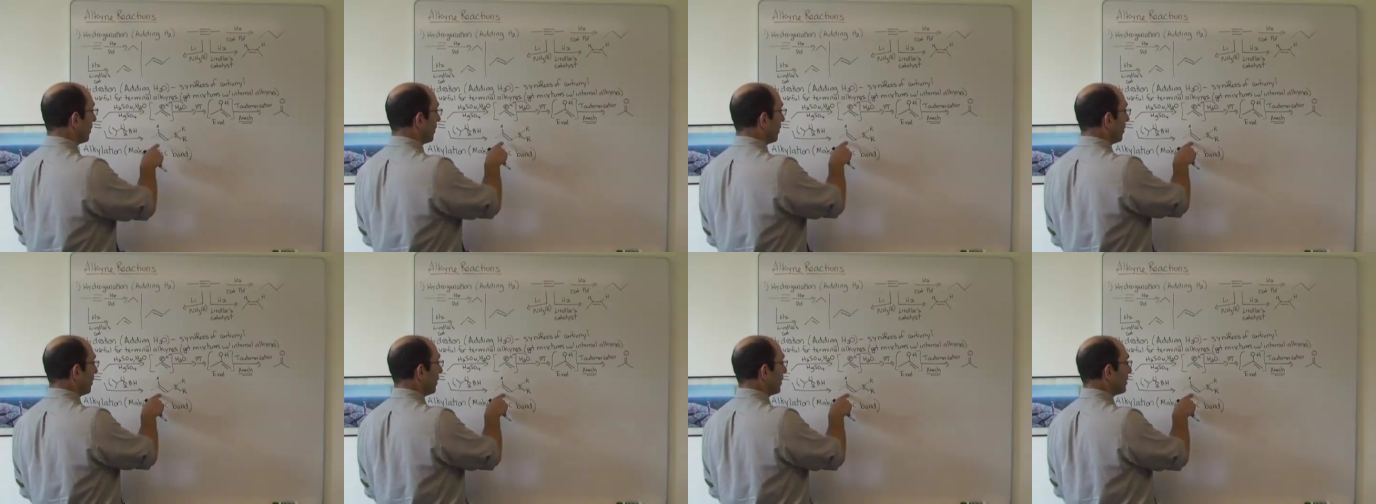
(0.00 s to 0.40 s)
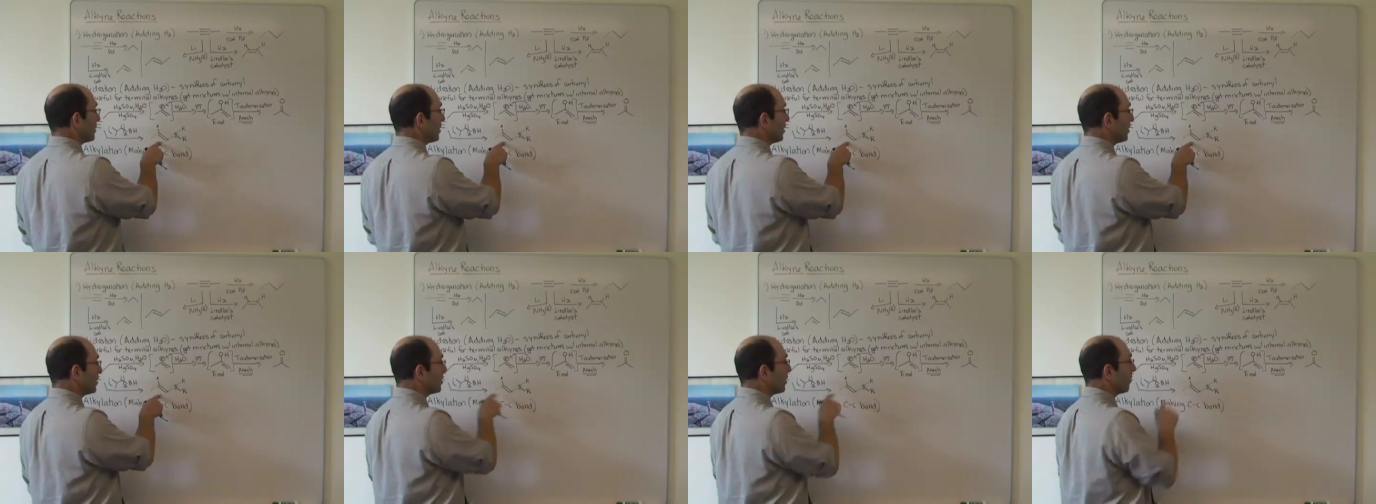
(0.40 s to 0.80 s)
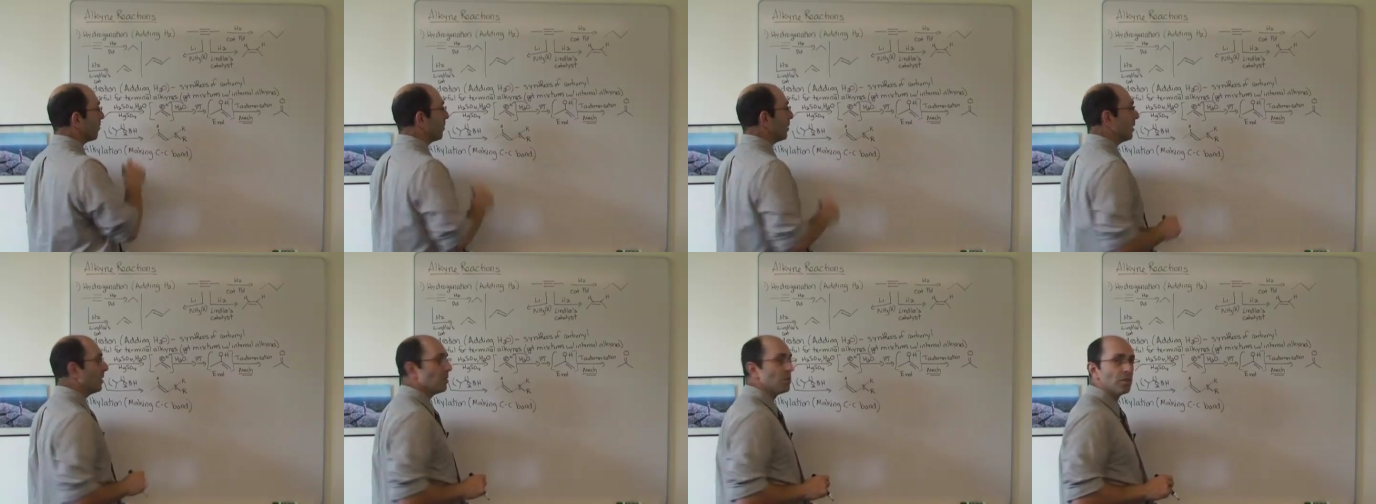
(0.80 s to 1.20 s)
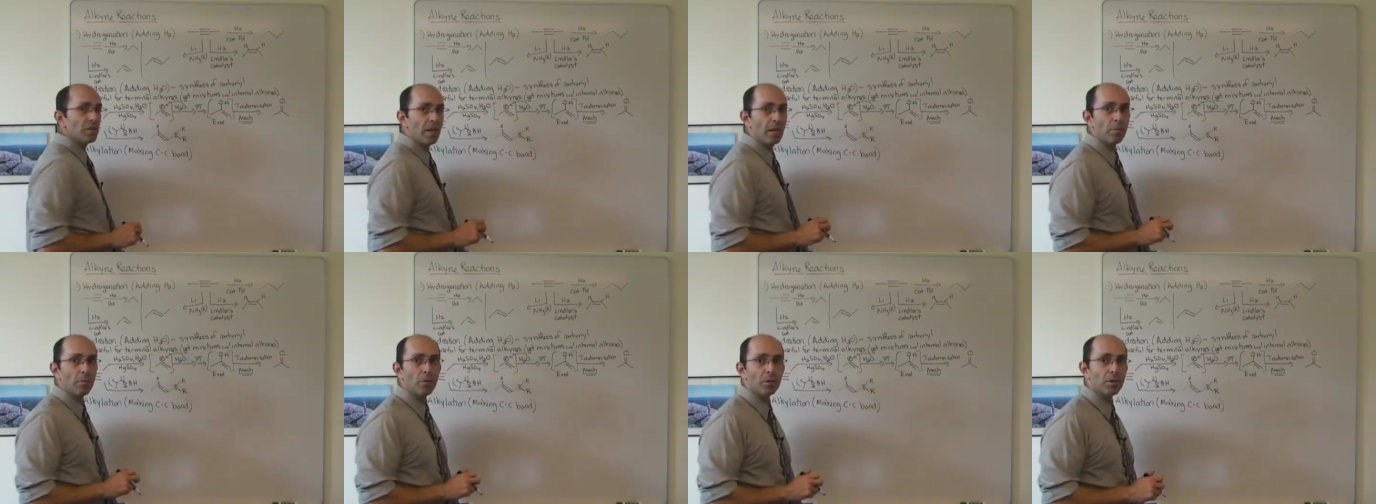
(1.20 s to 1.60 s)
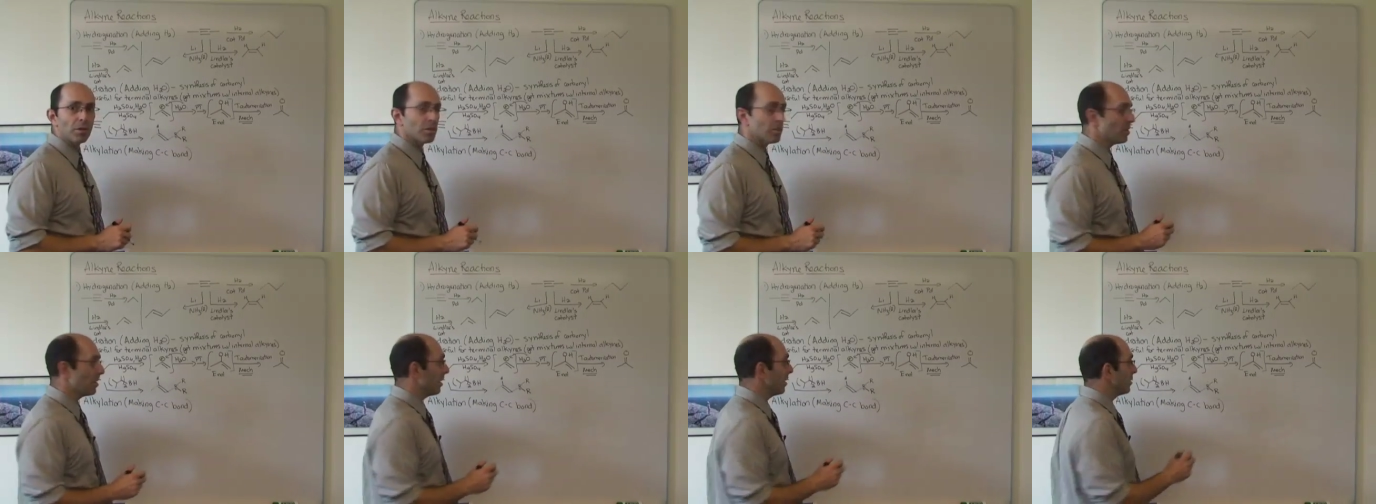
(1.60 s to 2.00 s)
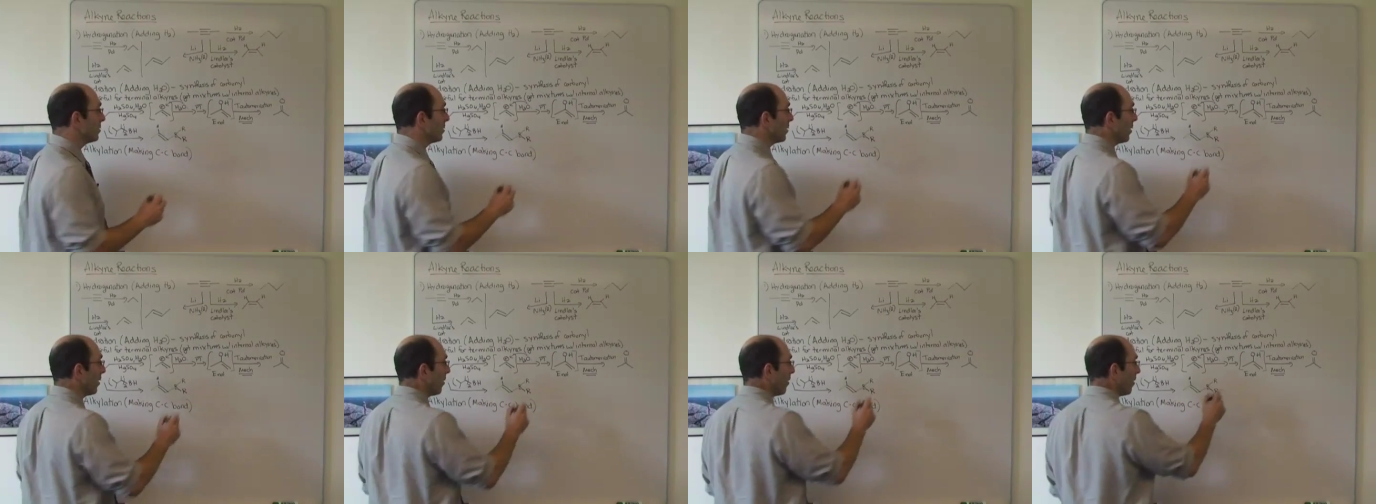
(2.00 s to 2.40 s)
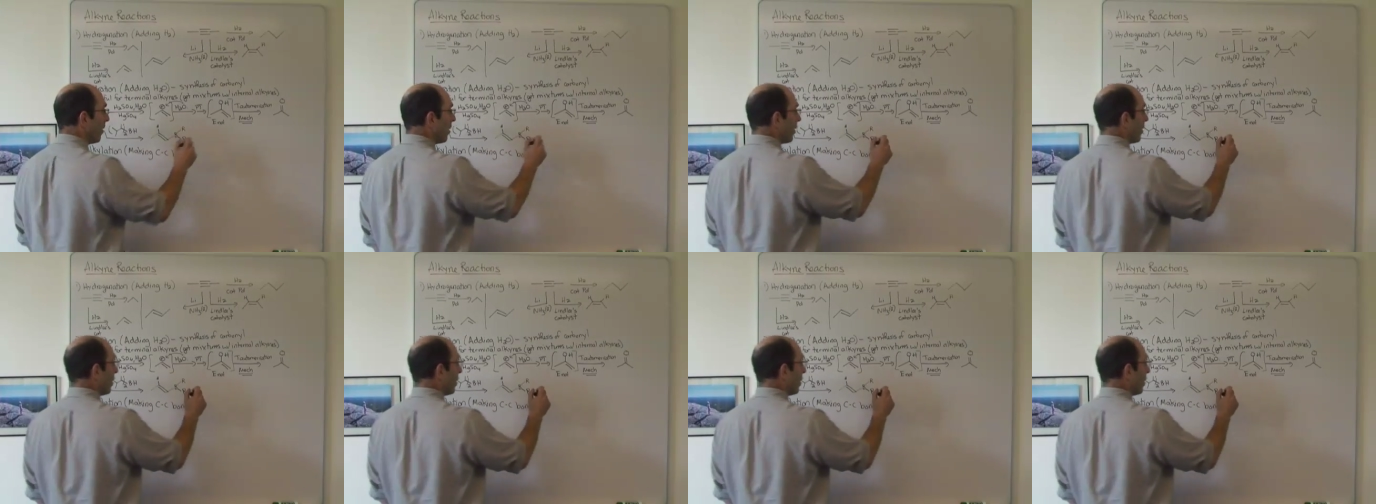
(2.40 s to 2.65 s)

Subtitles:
This ends up being stable, it stays there.